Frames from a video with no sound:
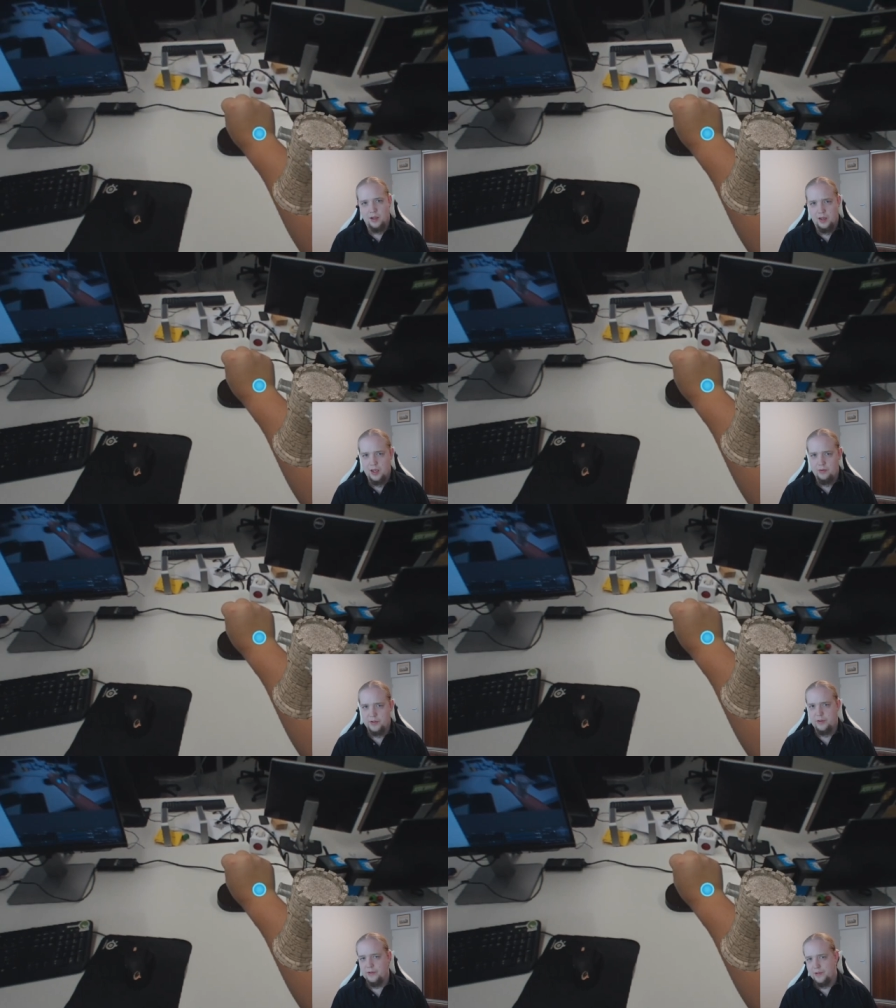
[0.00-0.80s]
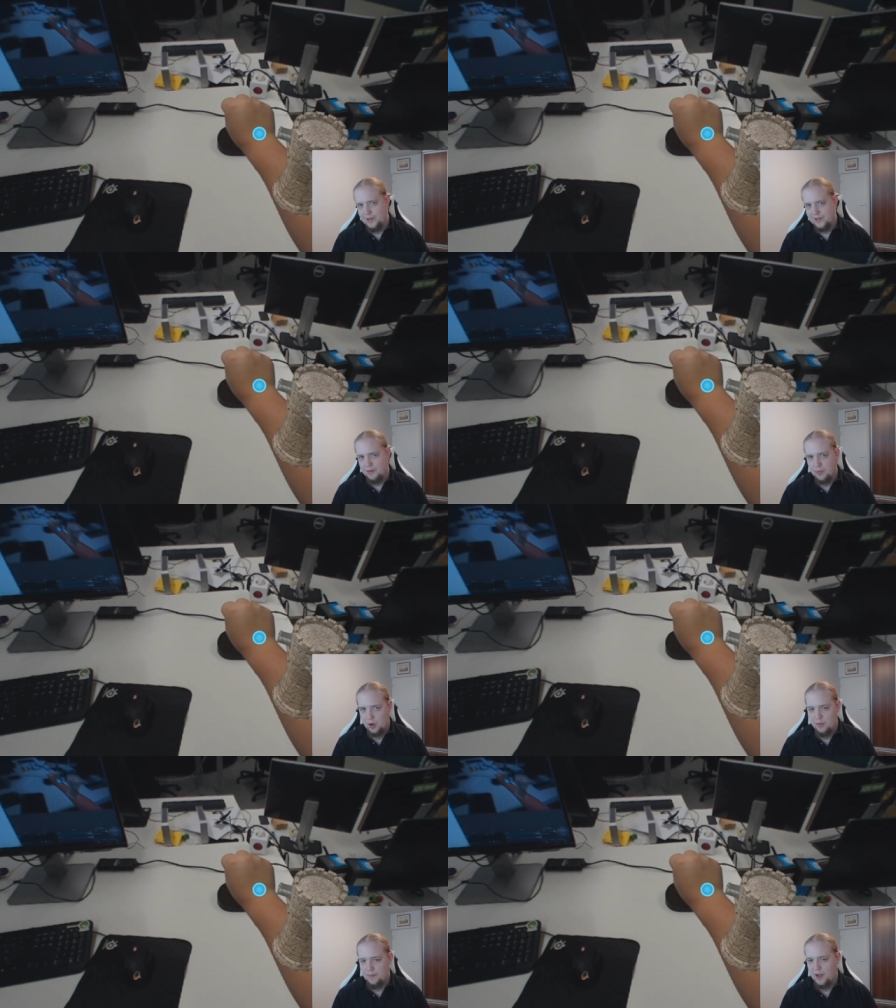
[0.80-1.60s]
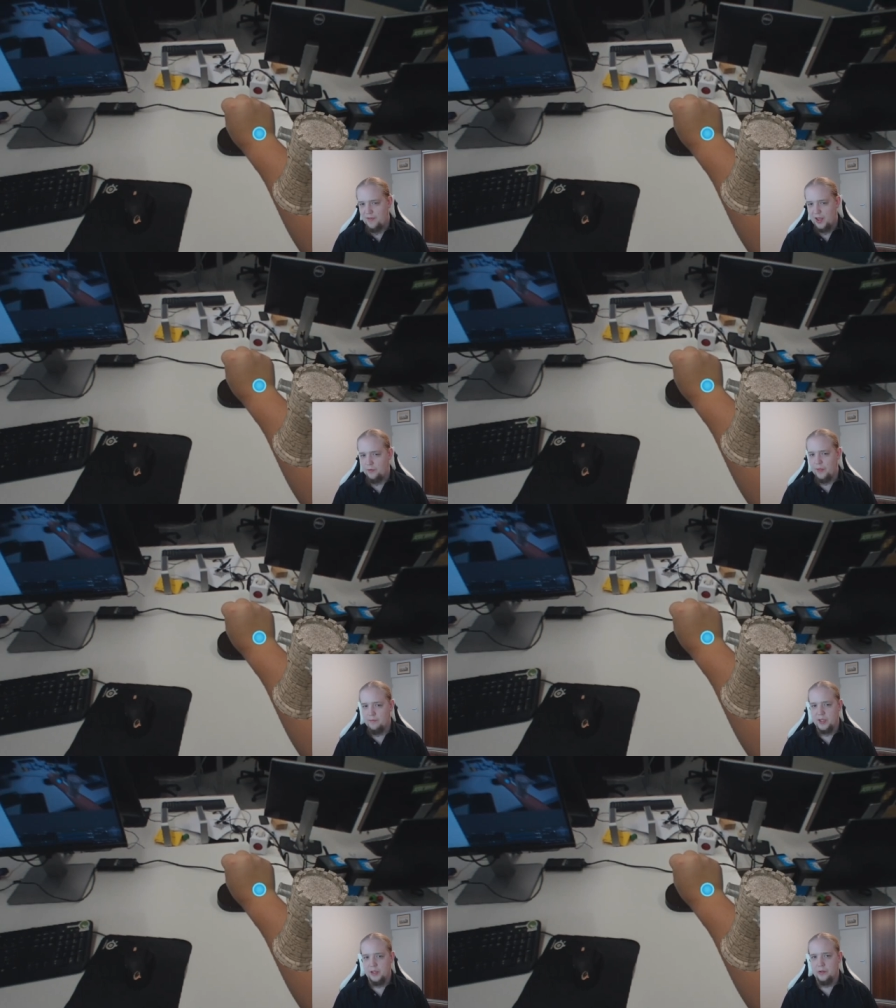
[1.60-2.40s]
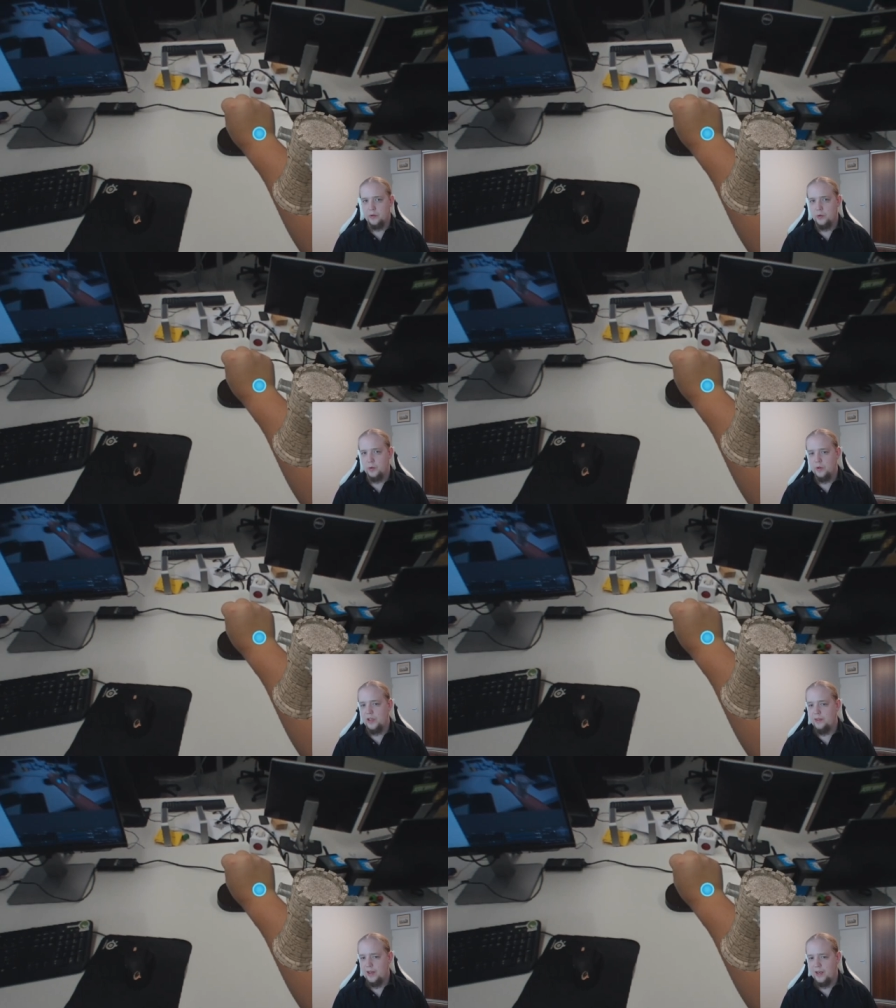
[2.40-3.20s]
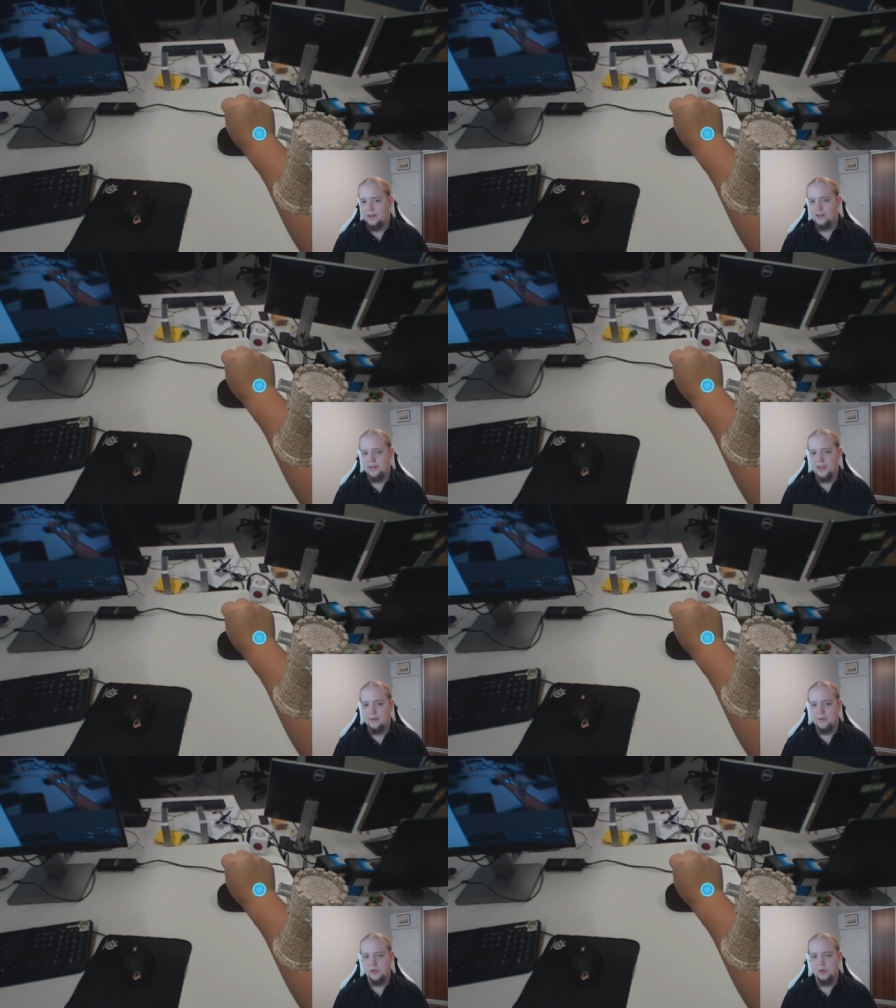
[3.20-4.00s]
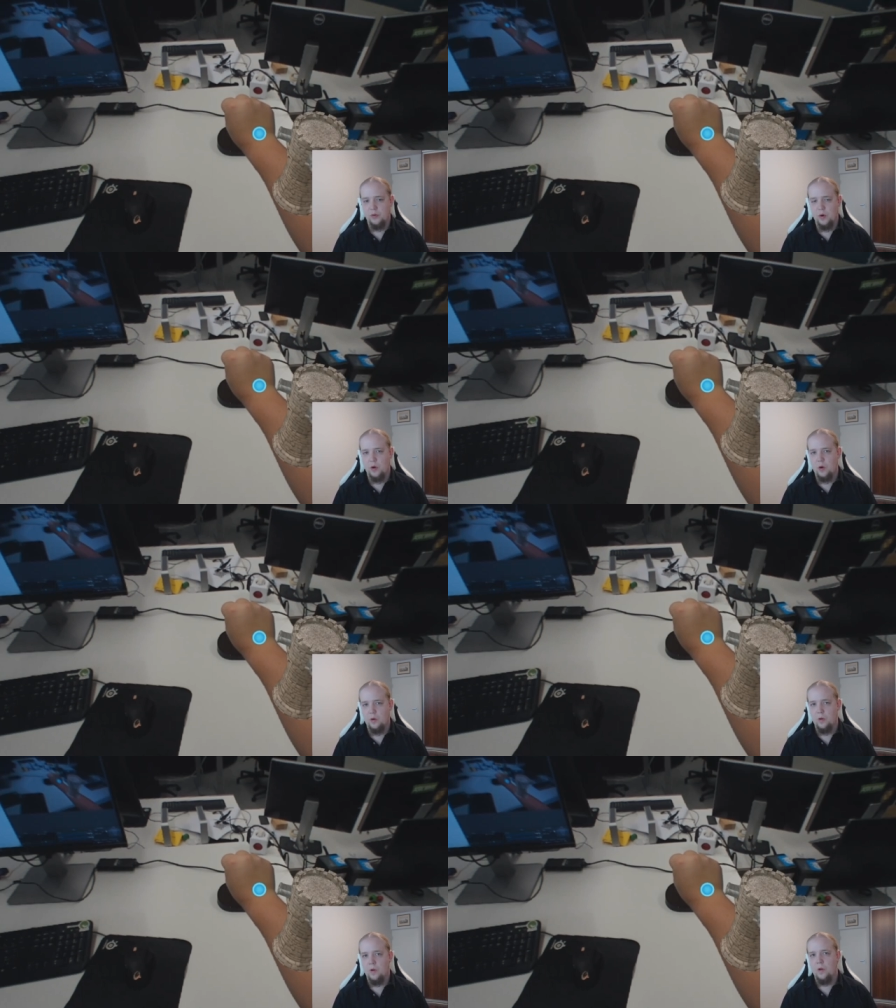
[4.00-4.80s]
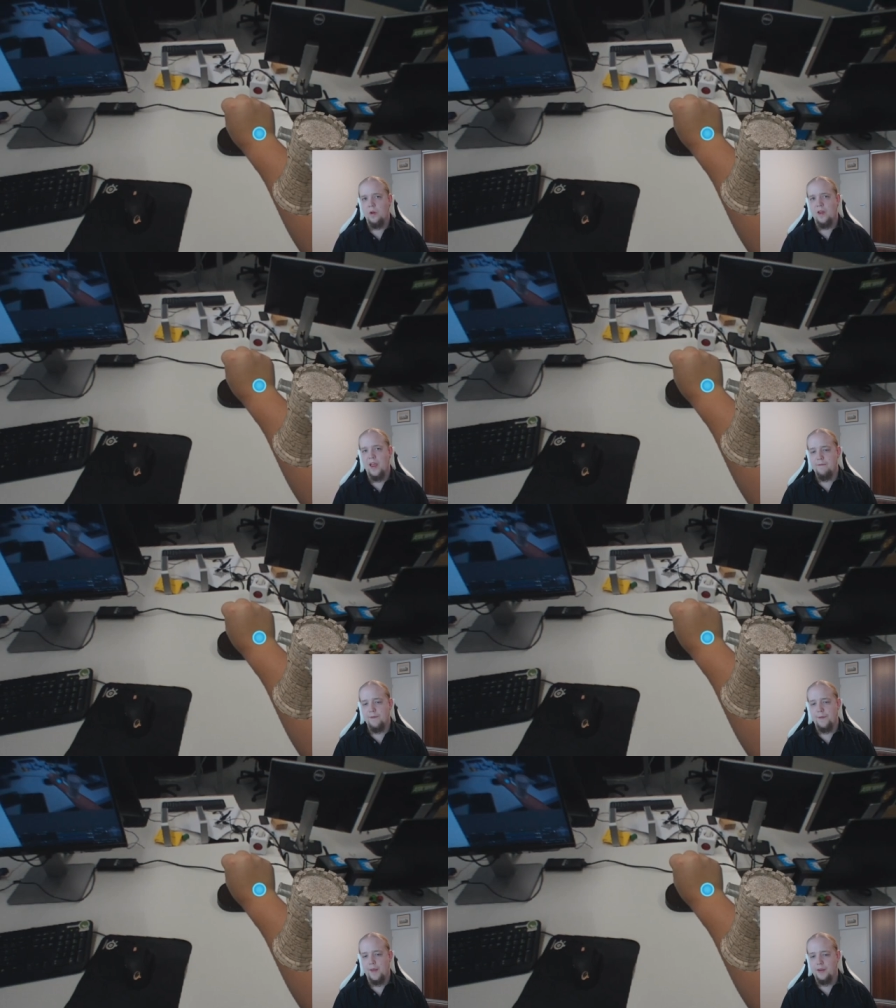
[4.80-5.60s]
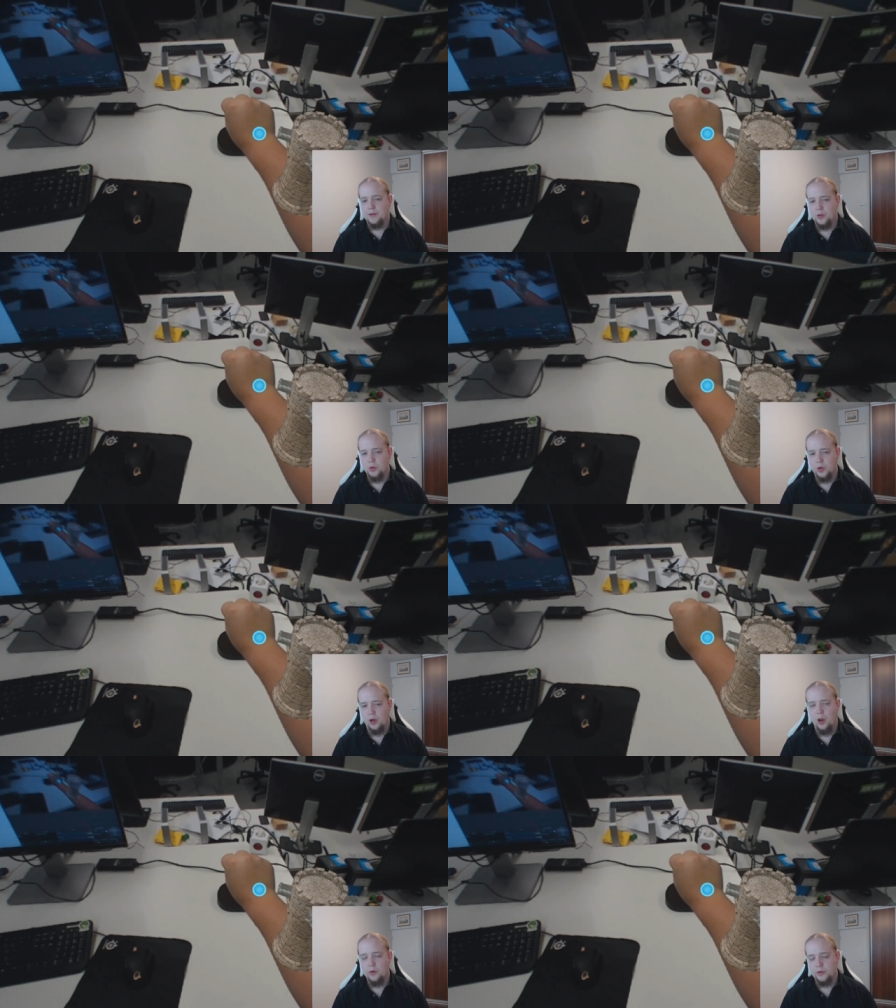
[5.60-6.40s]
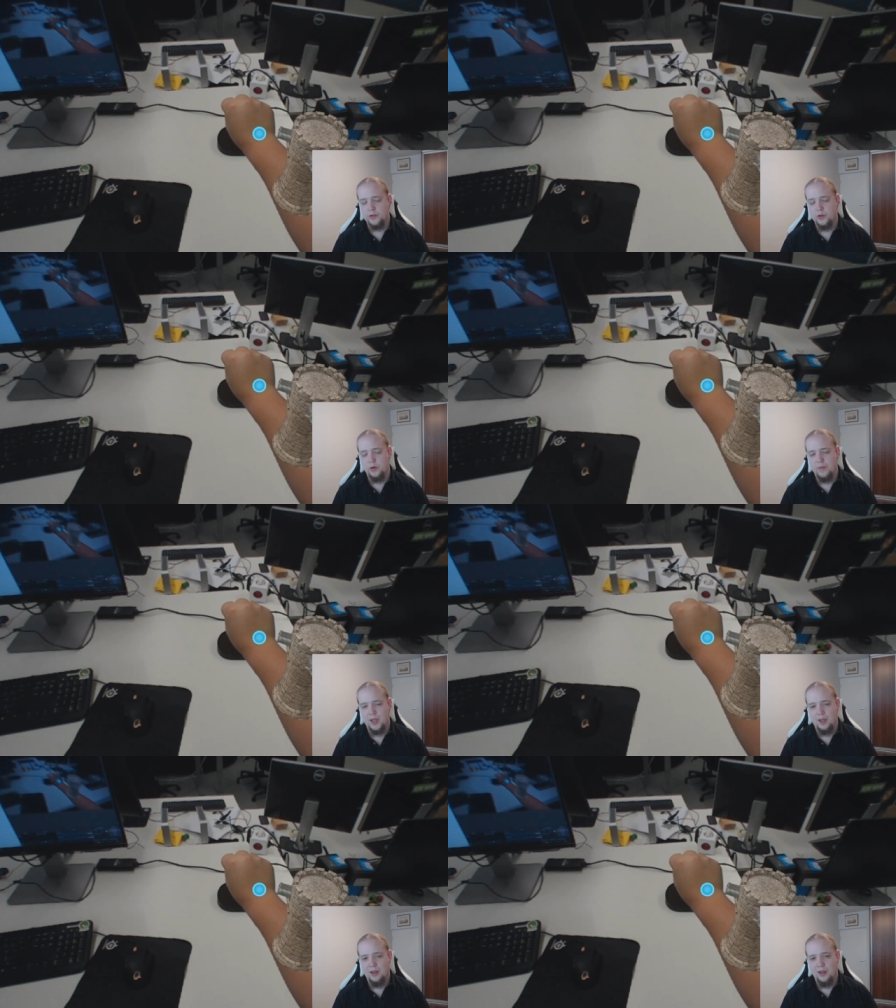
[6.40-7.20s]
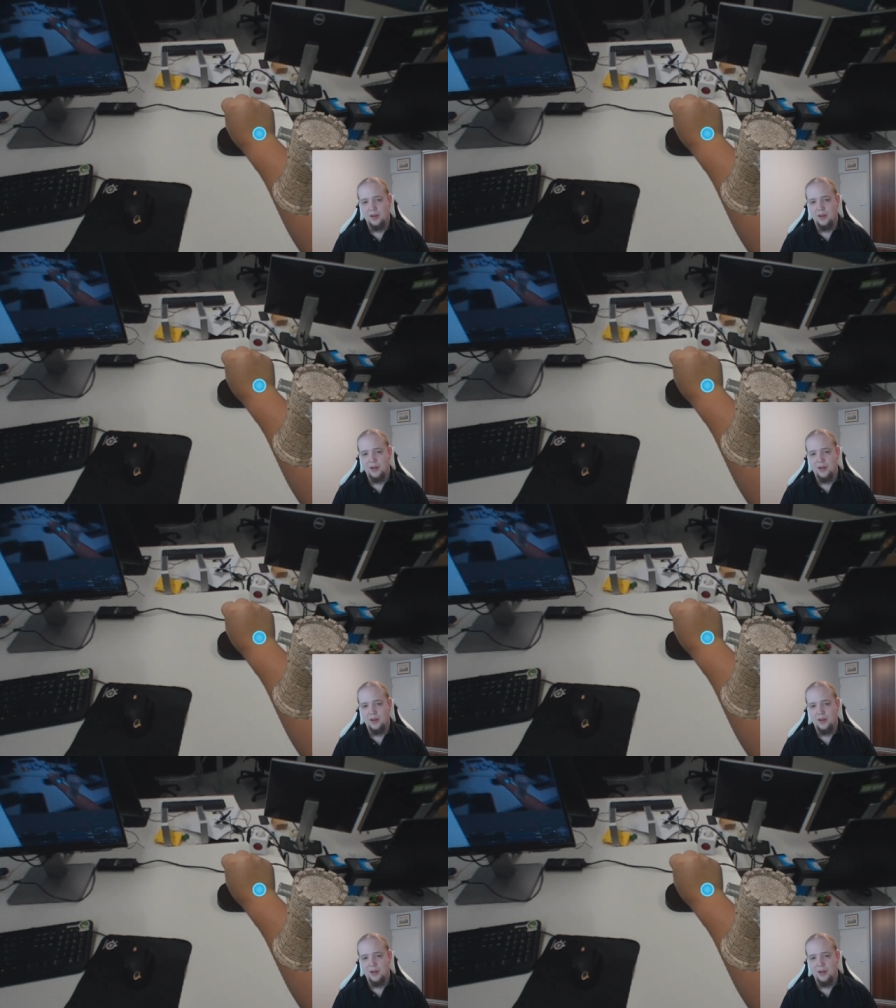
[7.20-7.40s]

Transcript: Here is a consistent problem I've had with the Meta 2, in that it seems to draw everything too close to me.